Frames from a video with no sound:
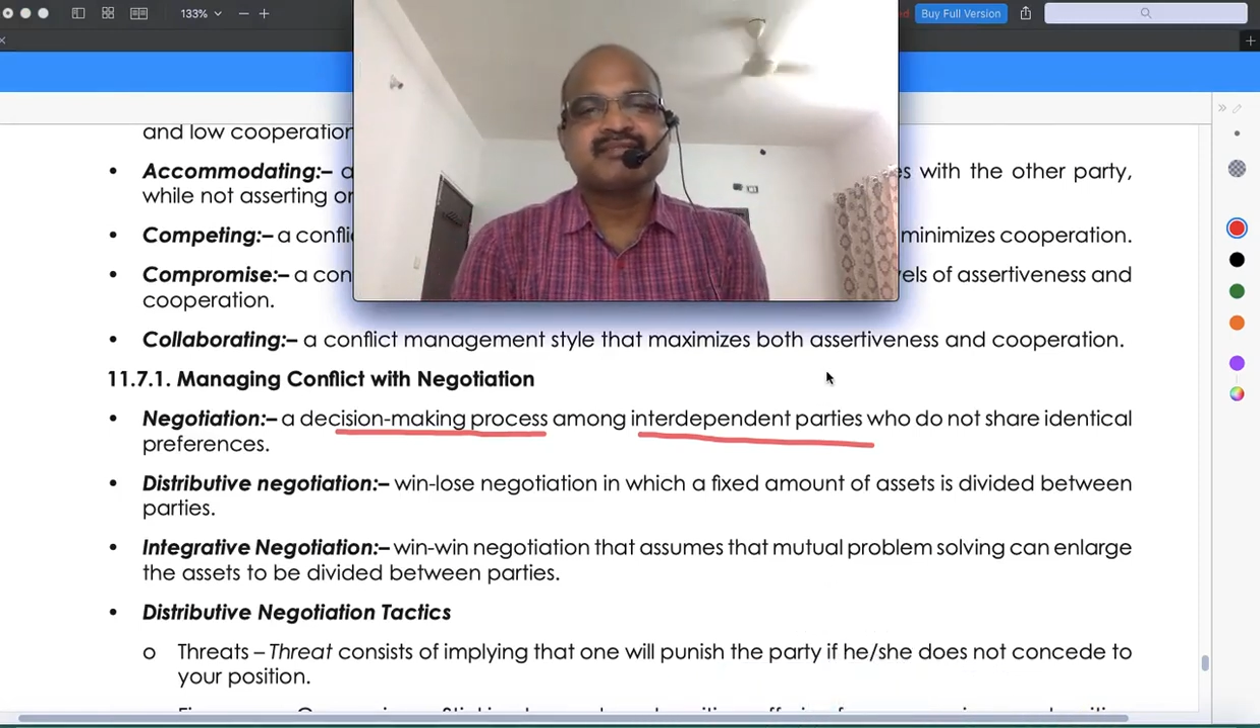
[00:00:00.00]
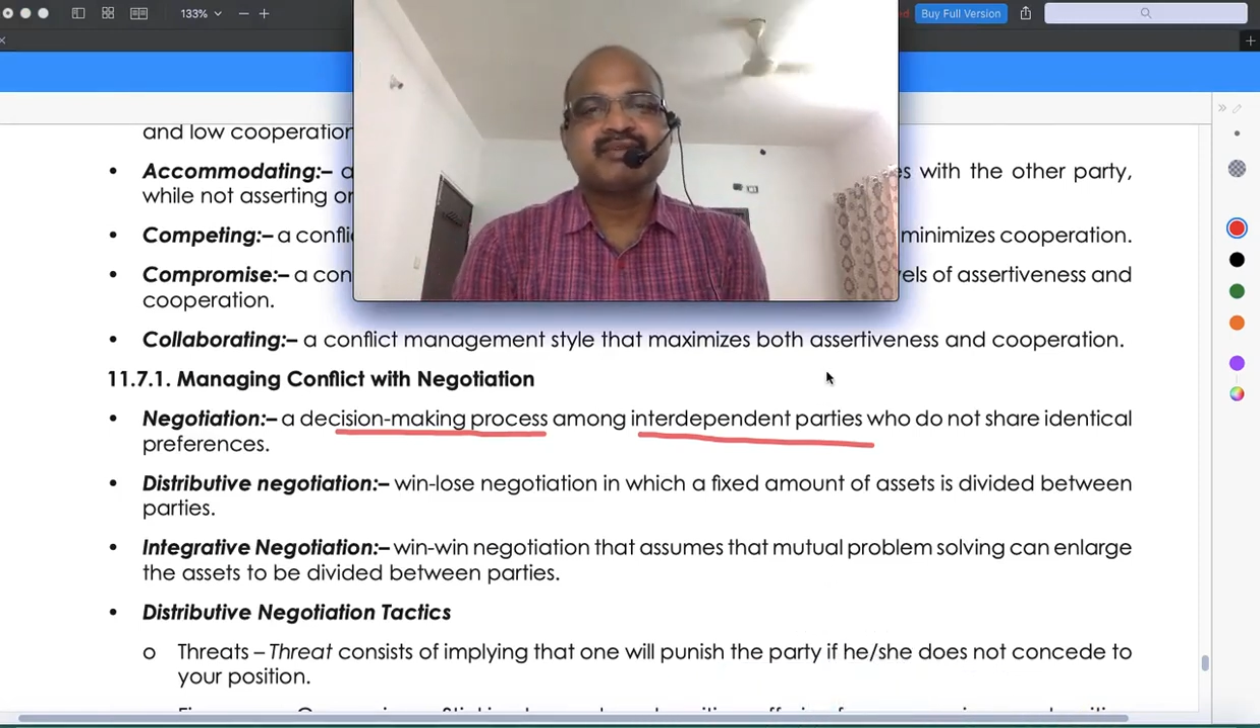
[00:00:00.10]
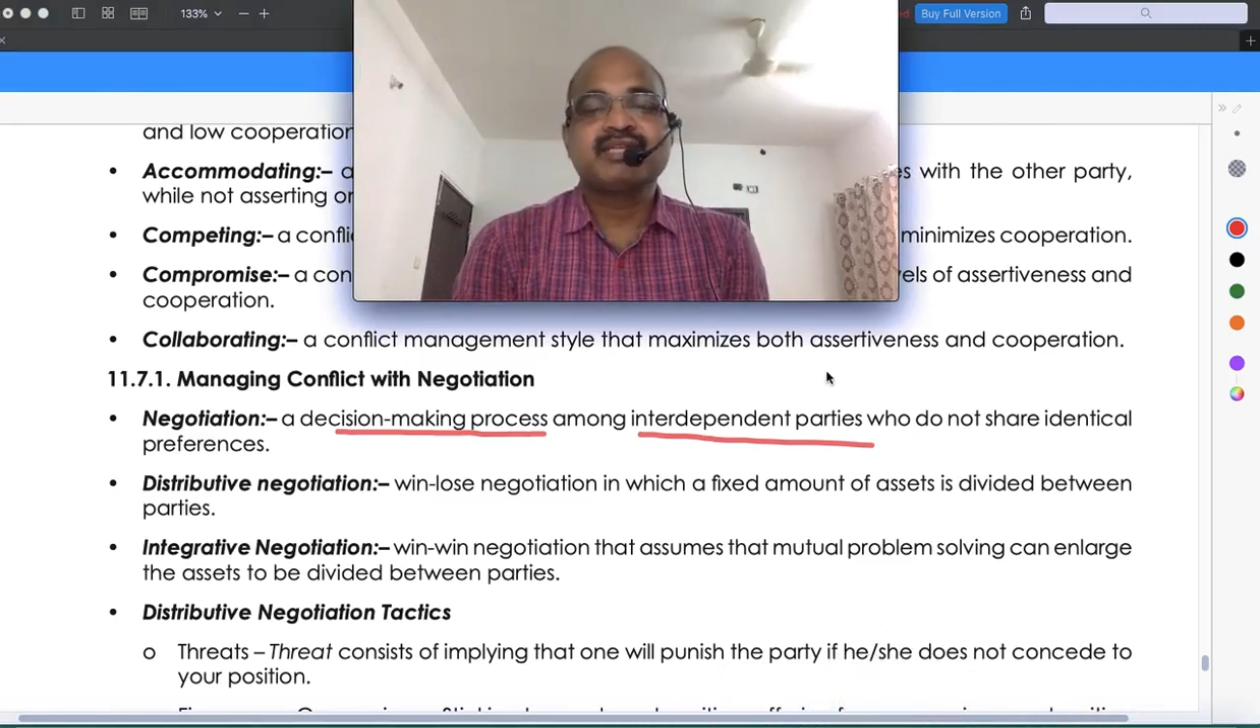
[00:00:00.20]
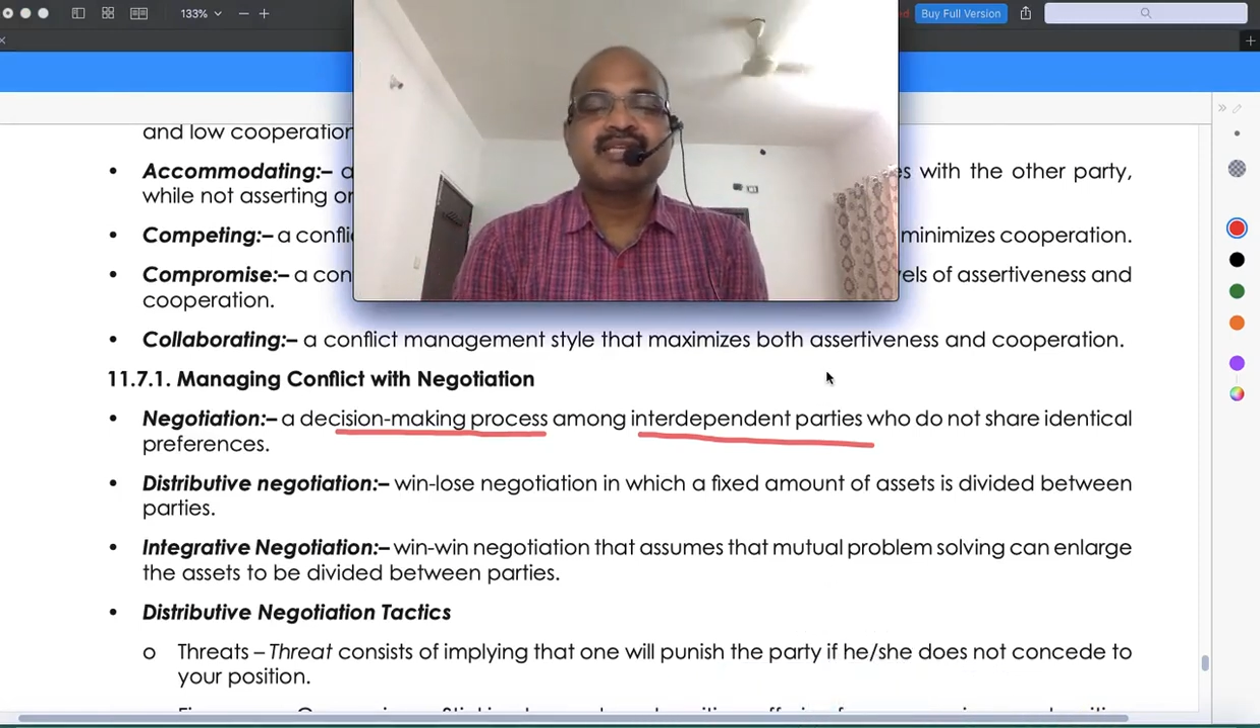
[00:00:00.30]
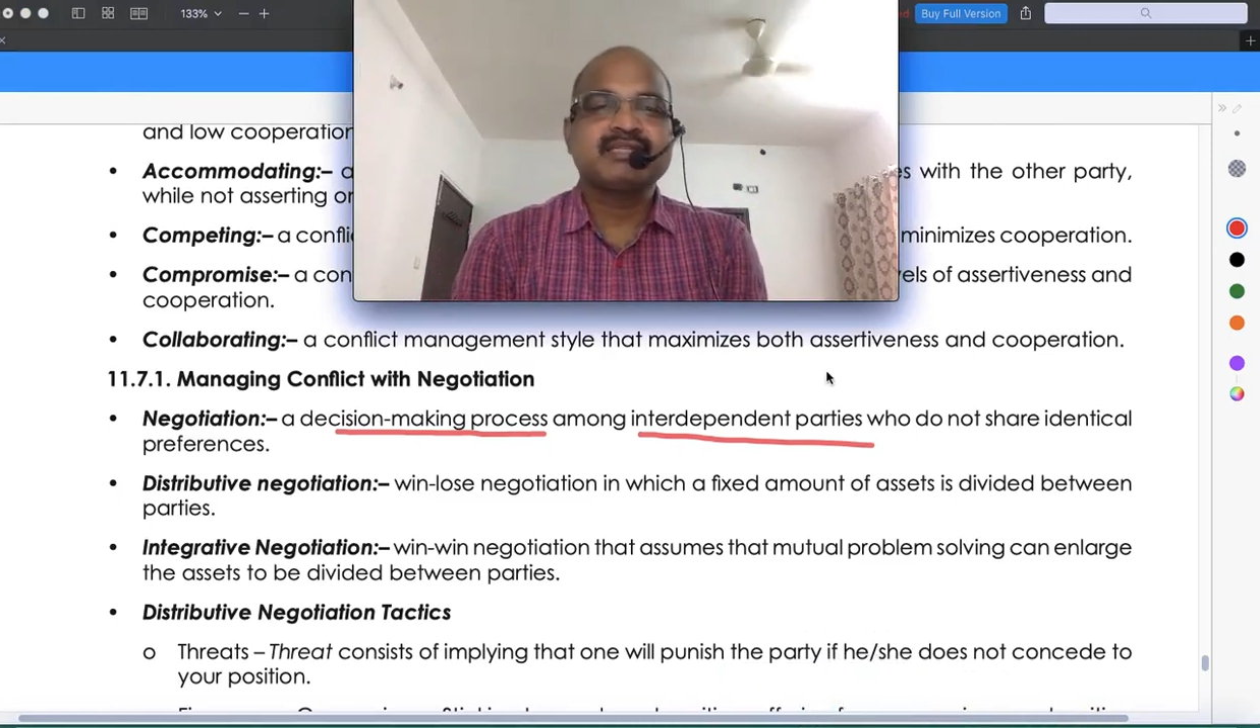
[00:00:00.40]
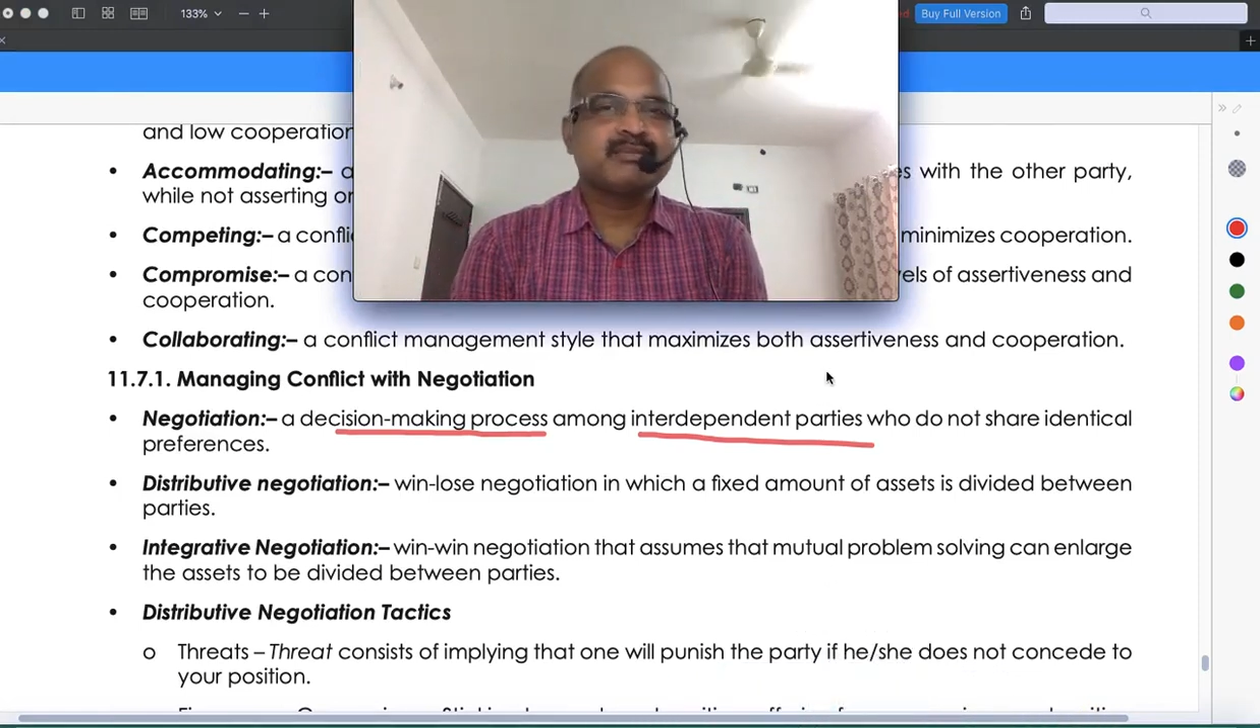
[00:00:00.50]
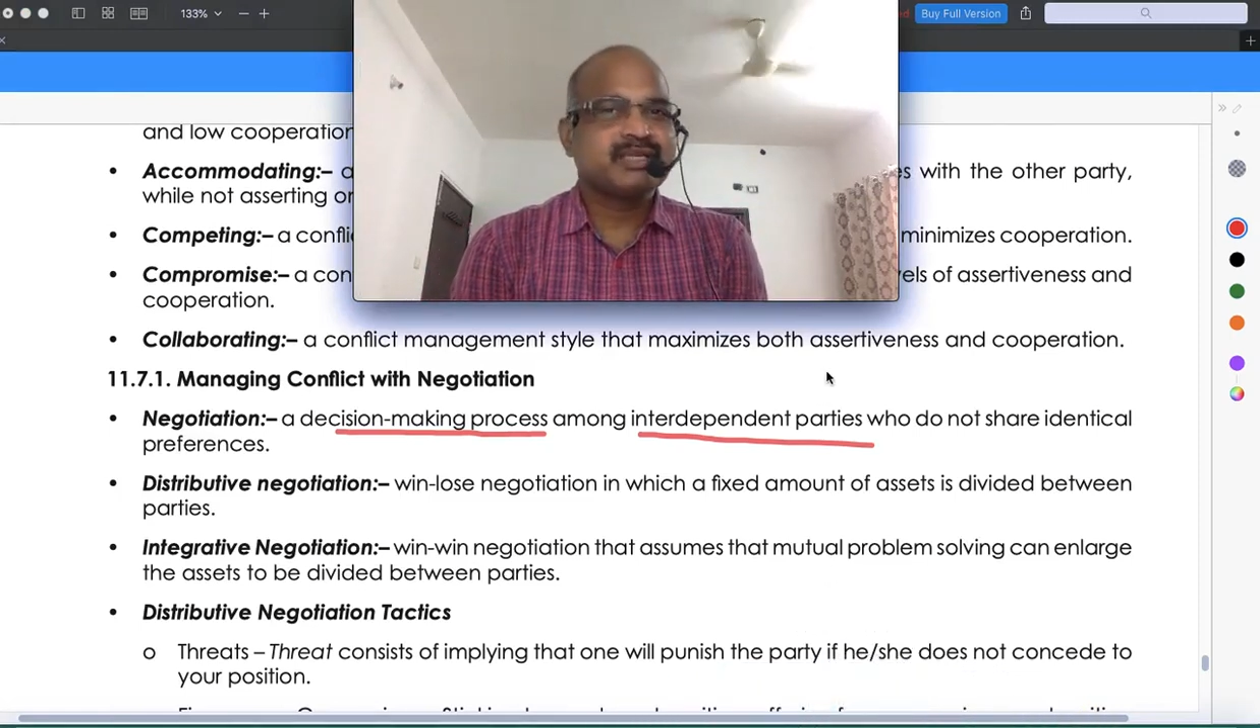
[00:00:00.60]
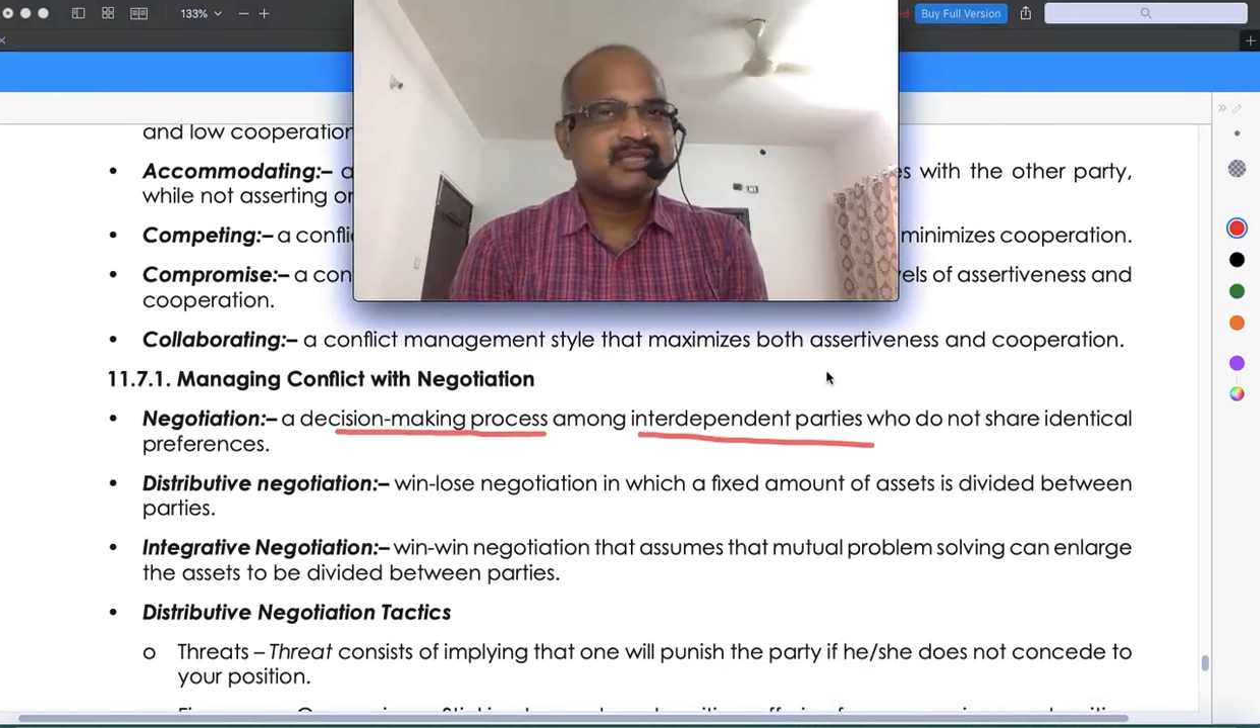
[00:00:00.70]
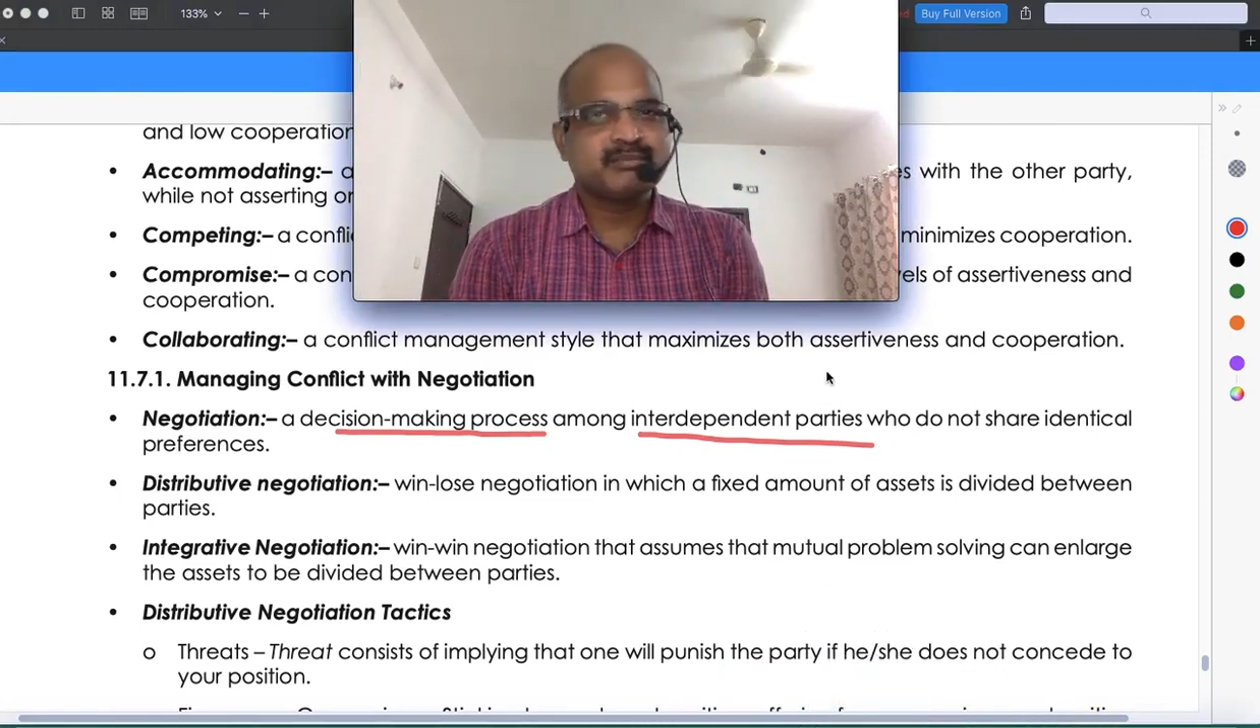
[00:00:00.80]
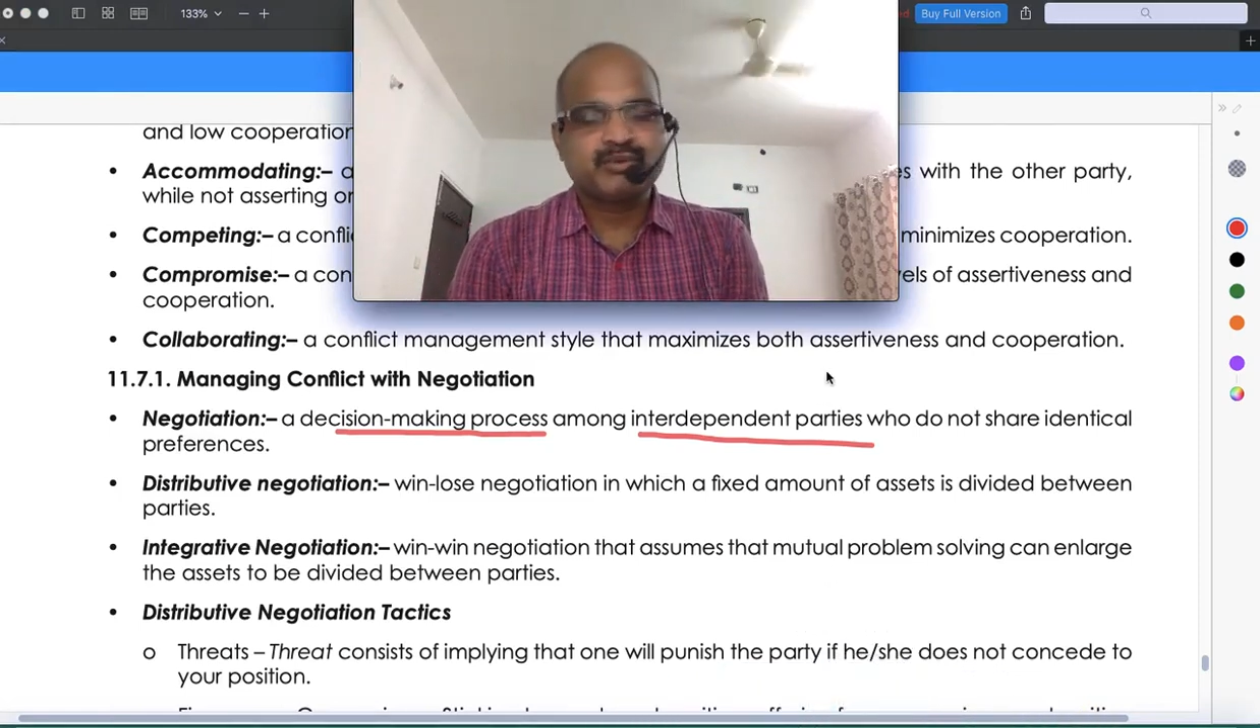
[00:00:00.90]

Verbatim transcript: for the examination